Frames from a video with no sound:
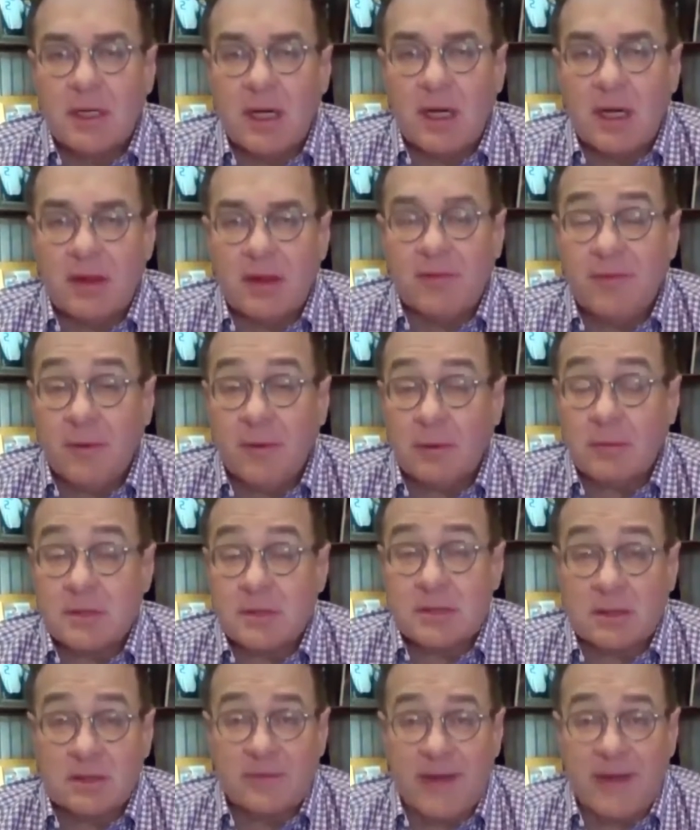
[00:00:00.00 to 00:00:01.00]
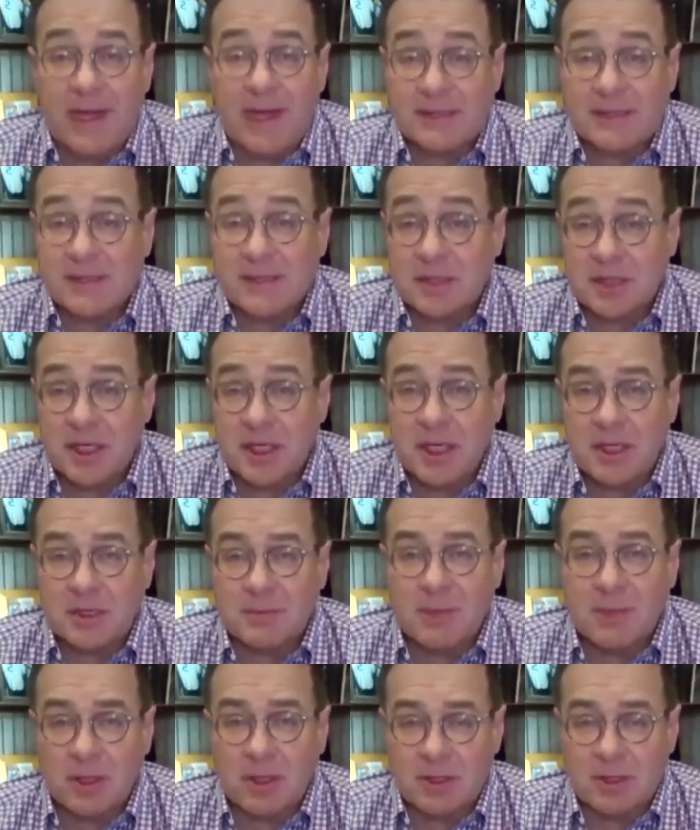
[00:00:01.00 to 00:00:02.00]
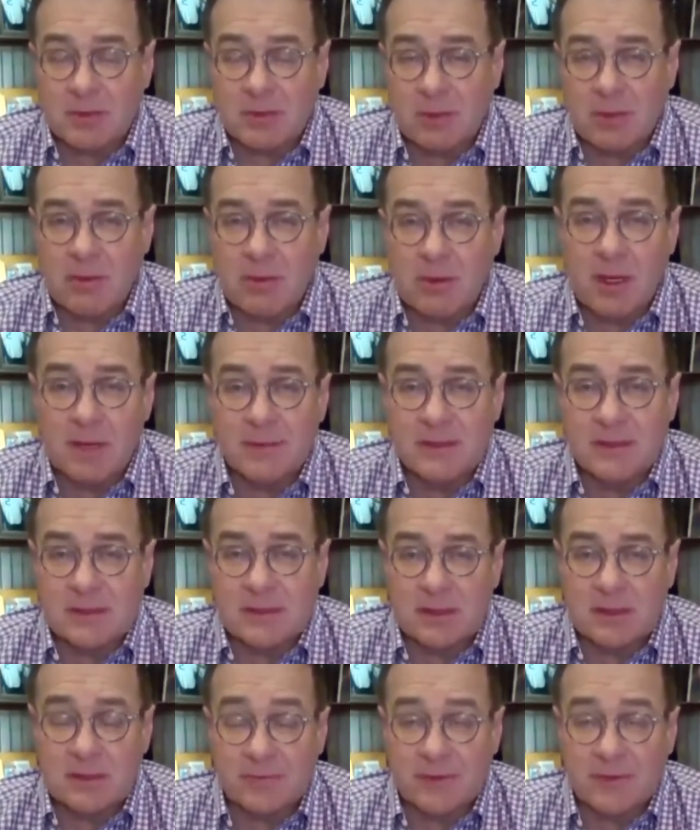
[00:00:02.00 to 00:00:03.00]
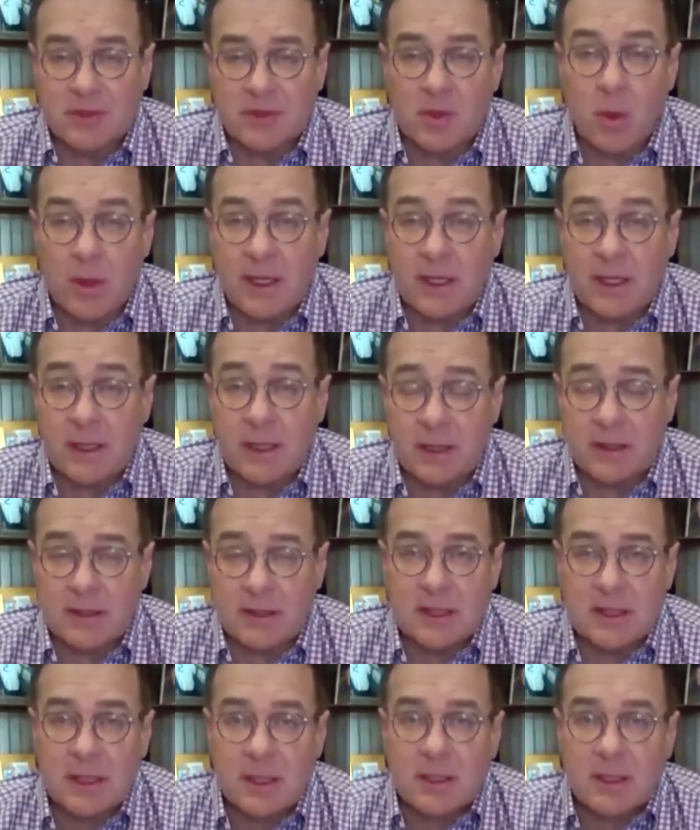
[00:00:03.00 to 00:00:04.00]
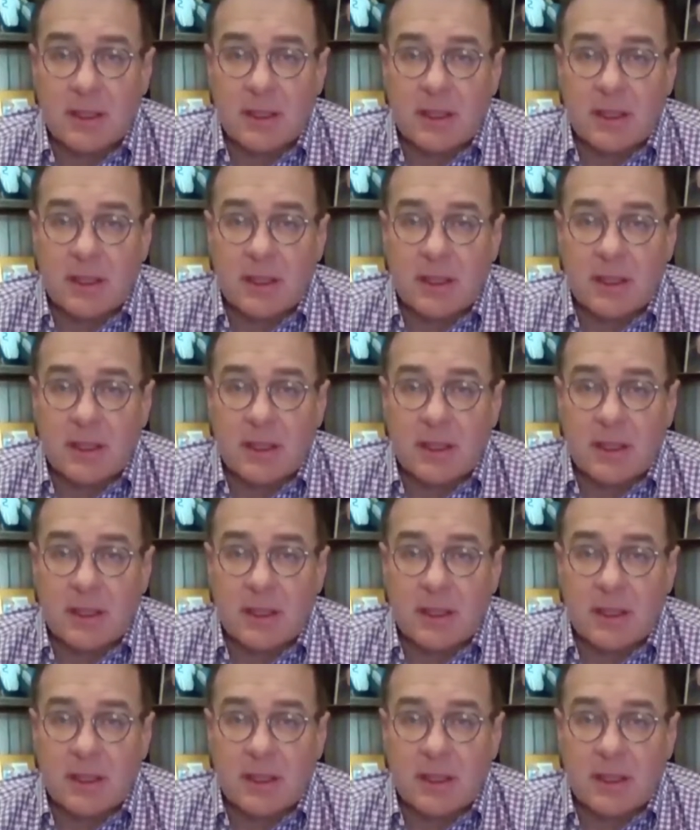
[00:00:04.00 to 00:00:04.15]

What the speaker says: The Federal Reserve hasn't changed margin requirements in over 20 years.